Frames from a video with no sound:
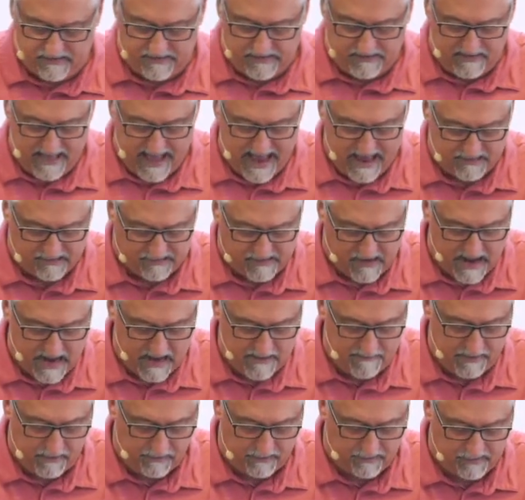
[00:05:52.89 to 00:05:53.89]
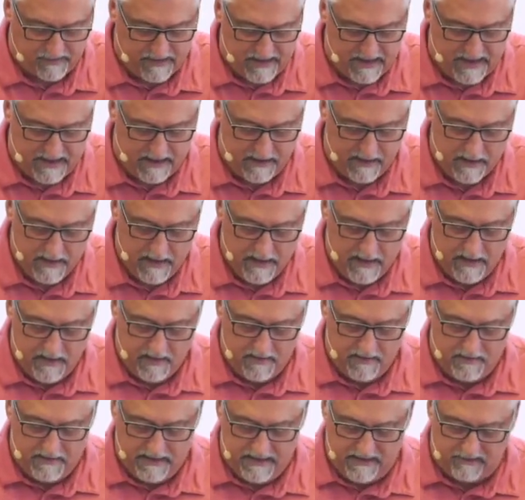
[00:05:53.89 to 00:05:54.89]
is the last time he'll see
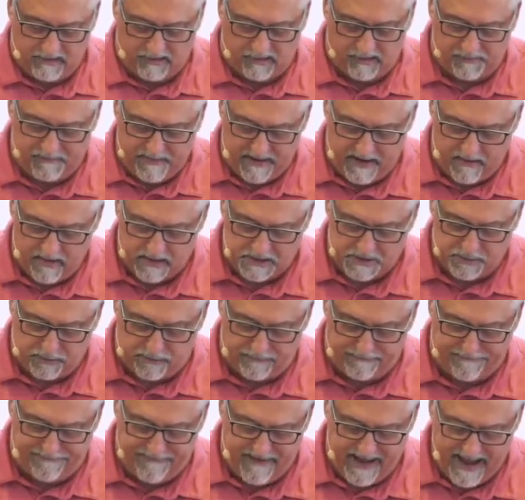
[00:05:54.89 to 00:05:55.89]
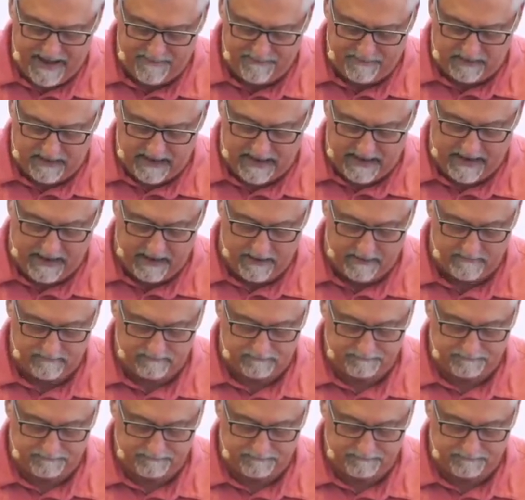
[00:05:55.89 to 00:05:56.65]
his spiritual family.